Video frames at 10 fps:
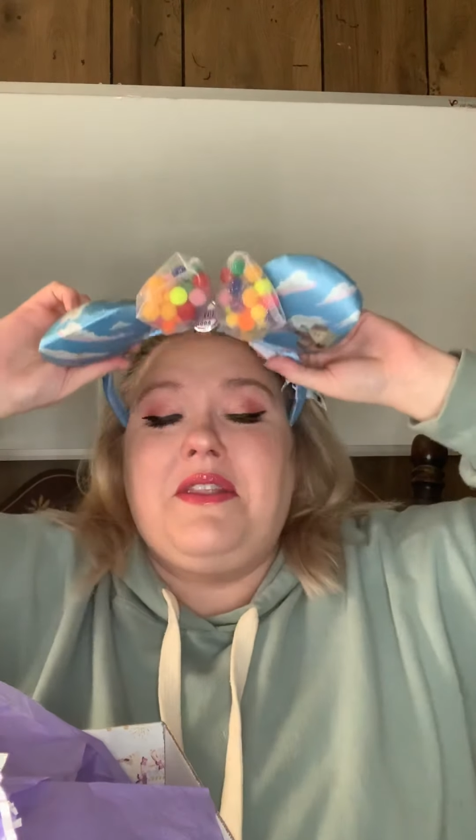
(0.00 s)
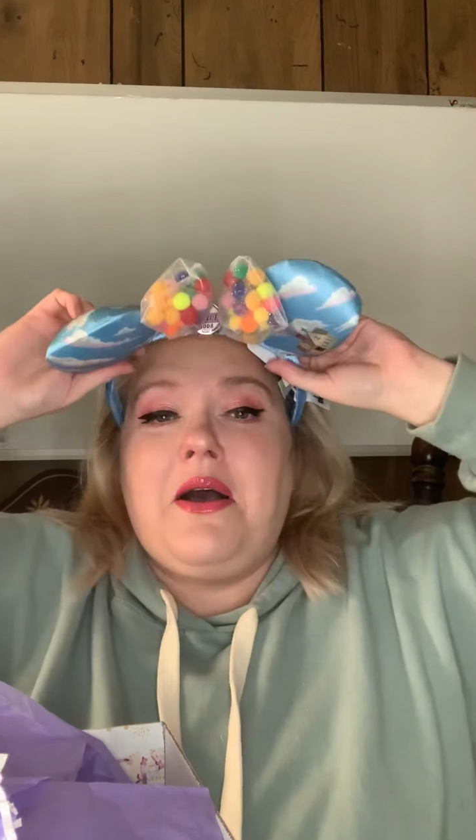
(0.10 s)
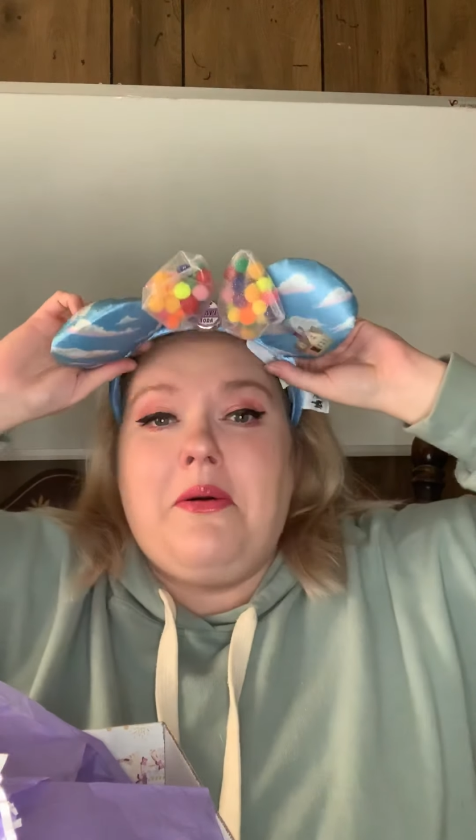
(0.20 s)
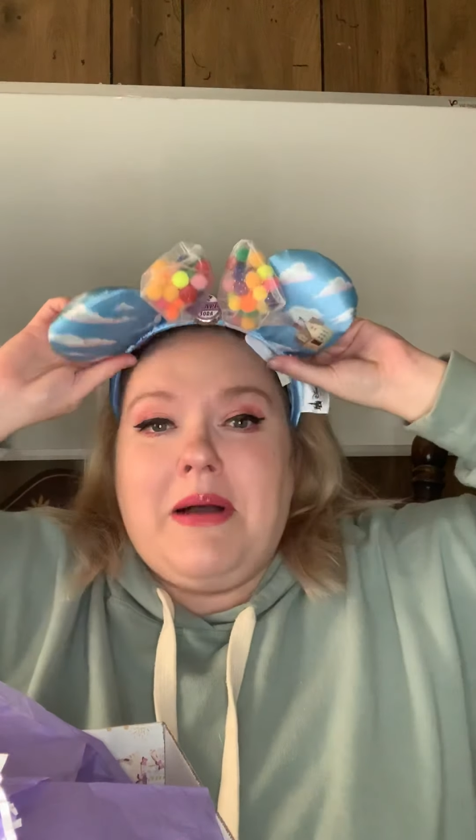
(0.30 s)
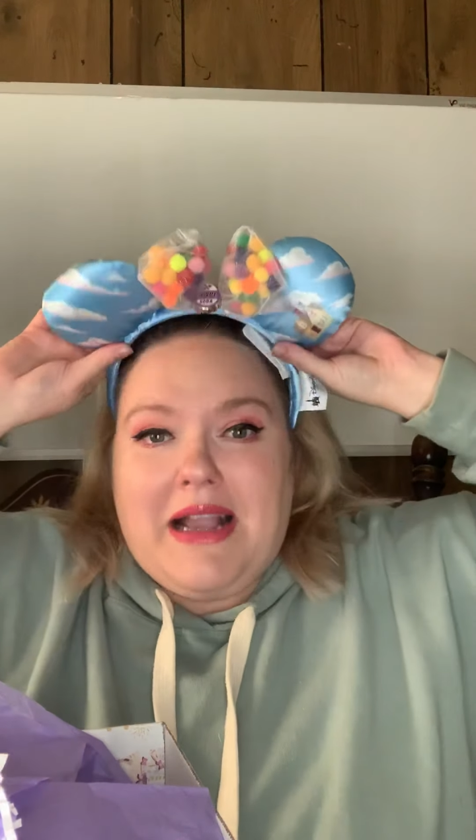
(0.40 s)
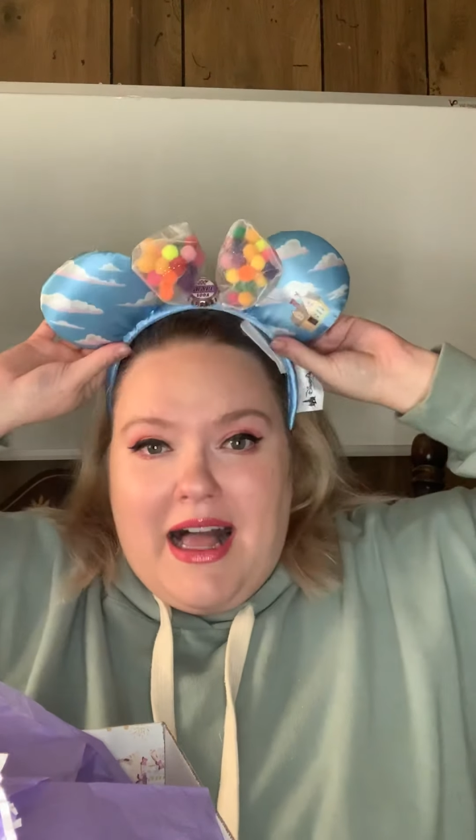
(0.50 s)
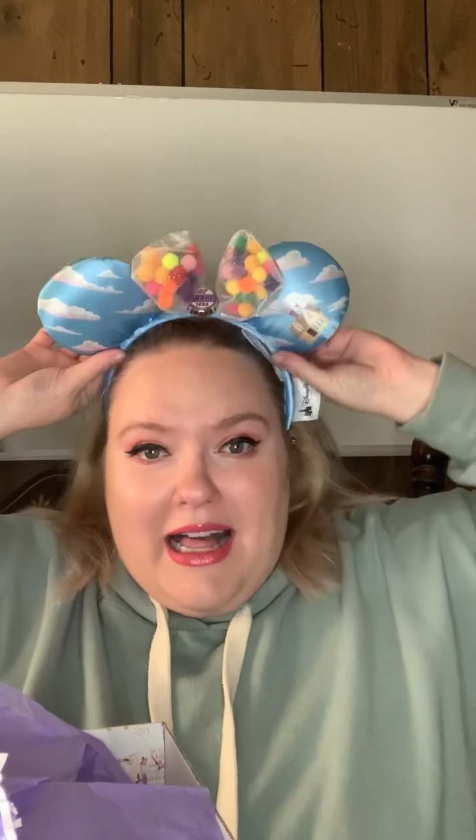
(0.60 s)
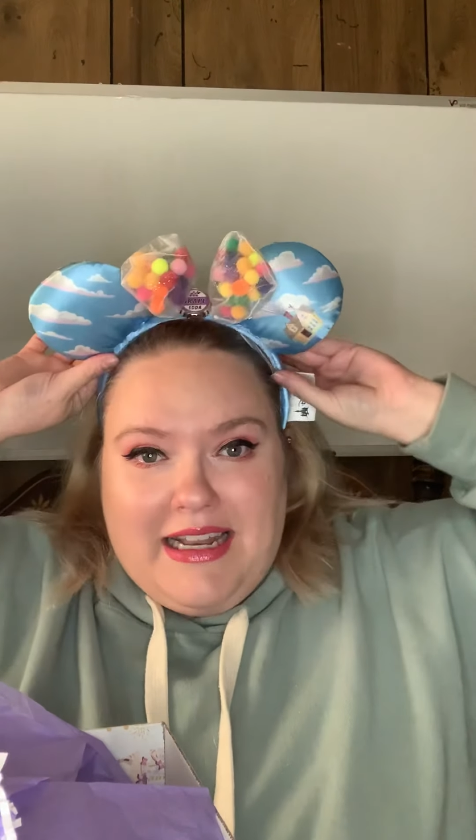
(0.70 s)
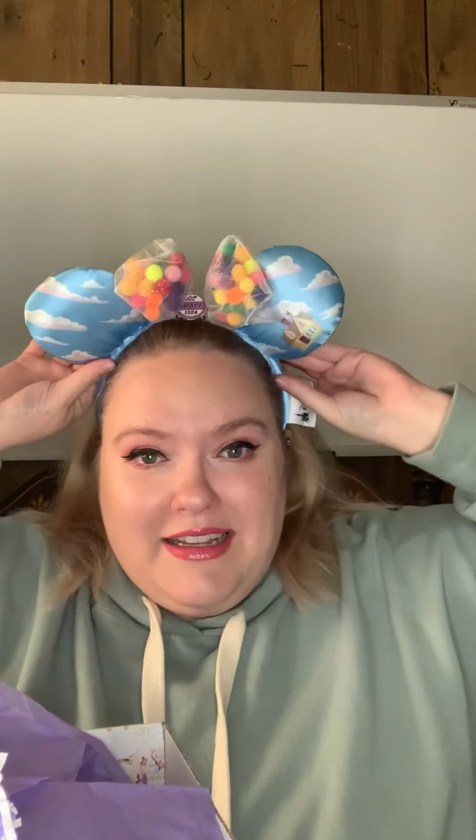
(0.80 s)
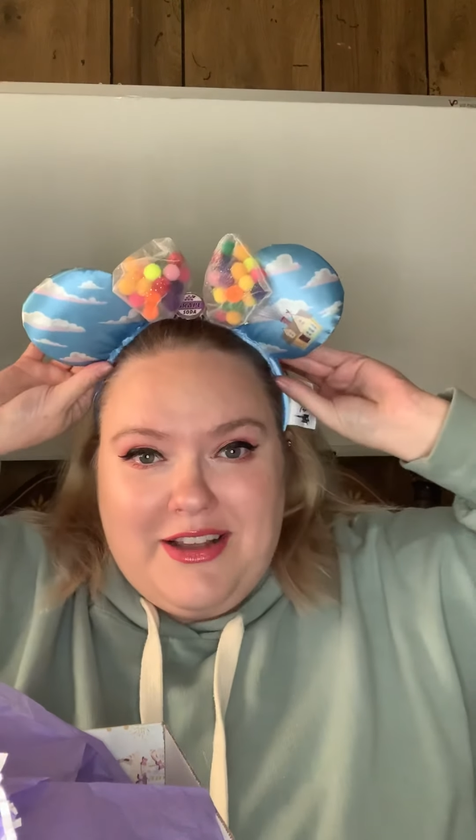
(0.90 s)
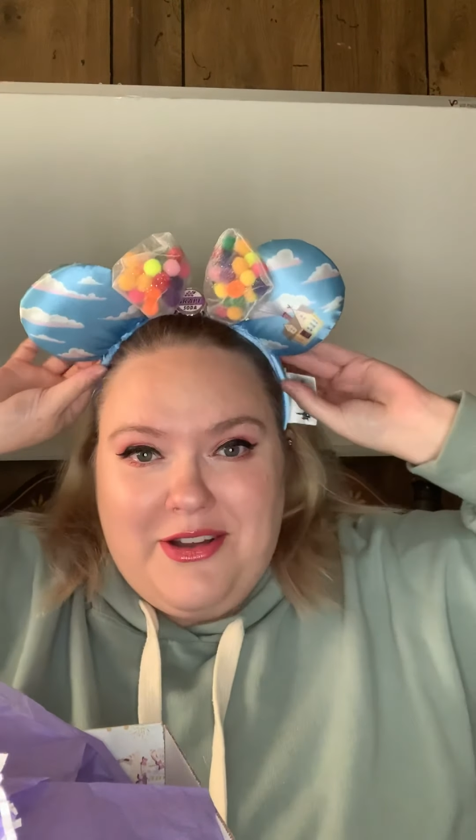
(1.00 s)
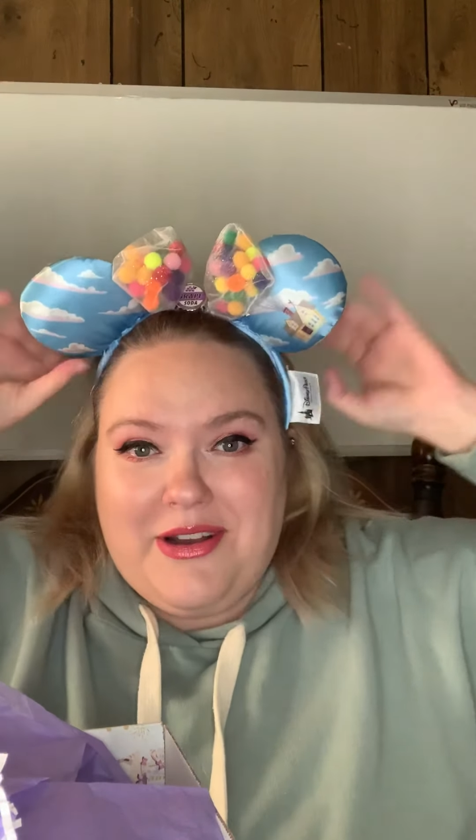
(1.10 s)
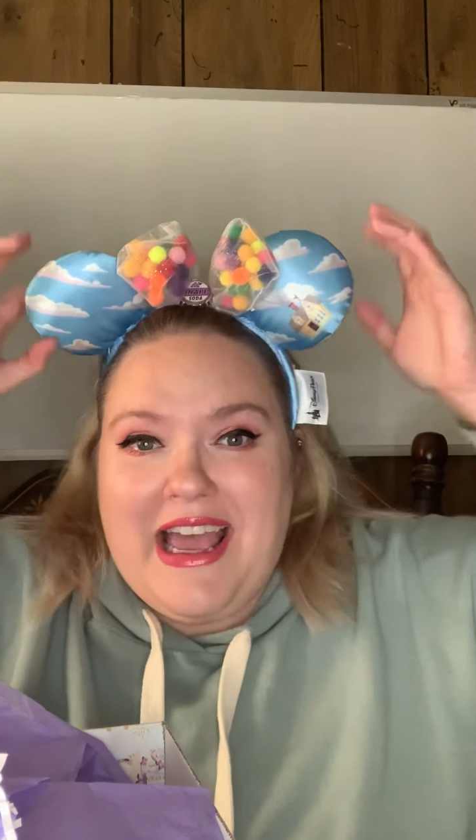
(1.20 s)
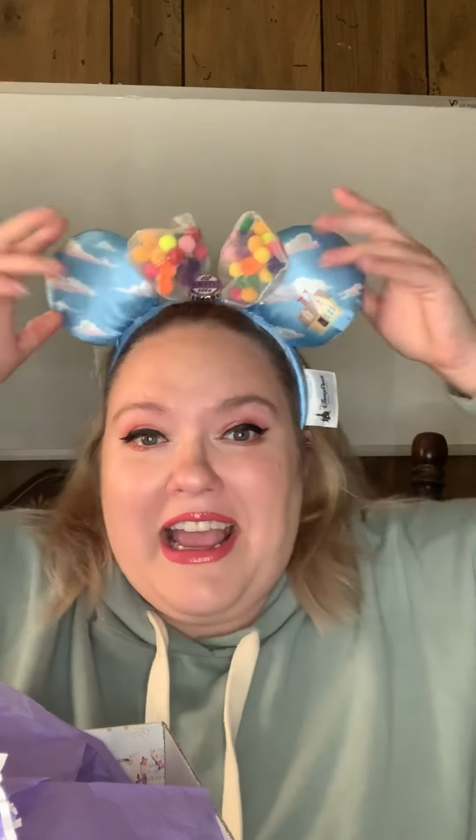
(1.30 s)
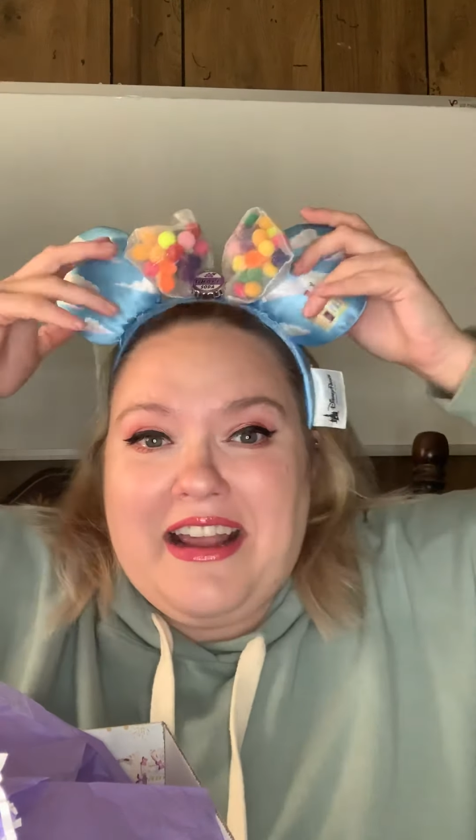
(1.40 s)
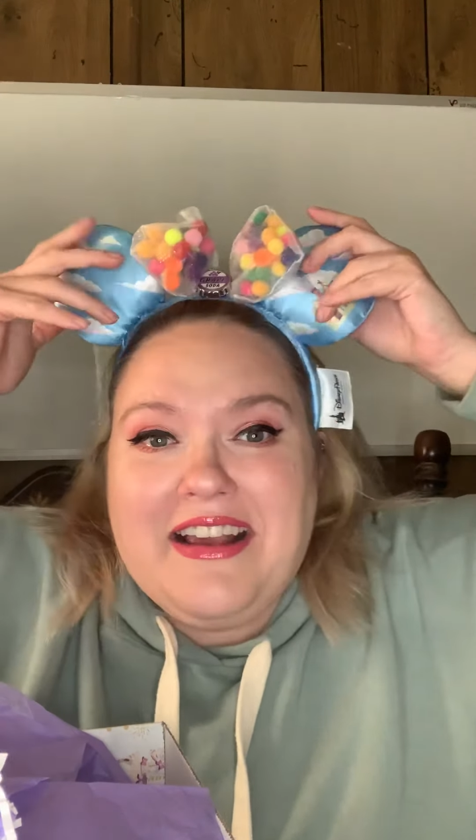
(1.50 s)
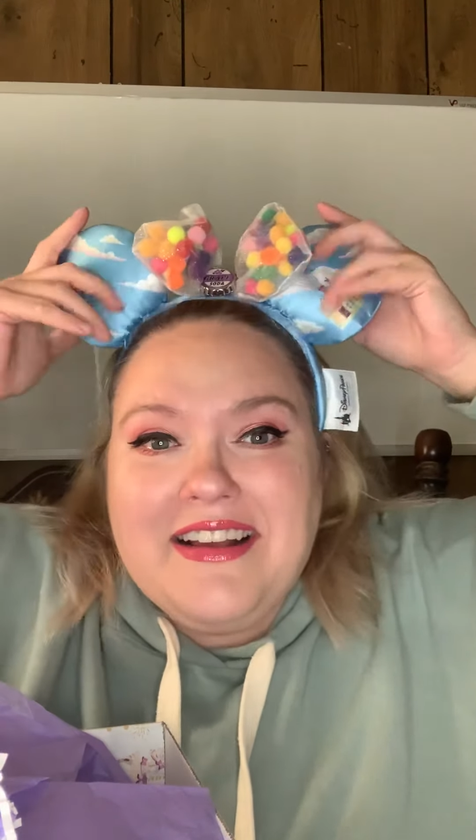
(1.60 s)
Oh my God. Okay.